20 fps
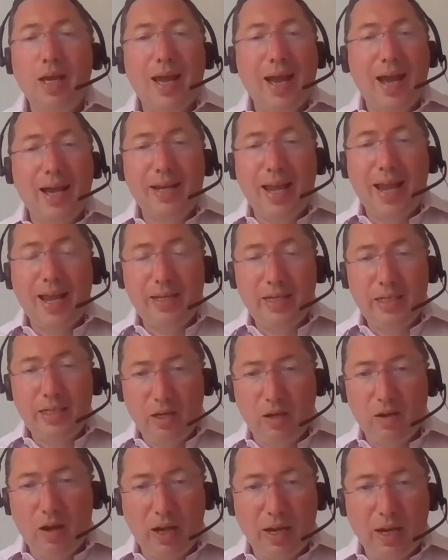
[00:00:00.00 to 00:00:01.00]
at any
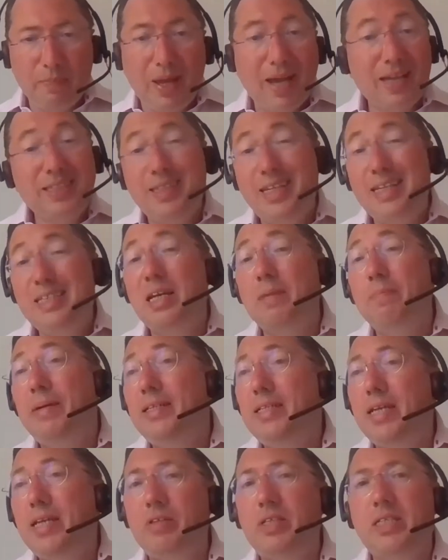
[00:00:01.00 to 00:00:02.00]
time, as these can be
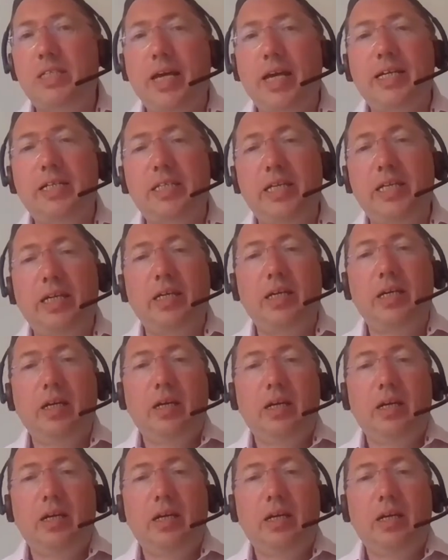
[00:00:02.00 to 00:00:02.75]
devastating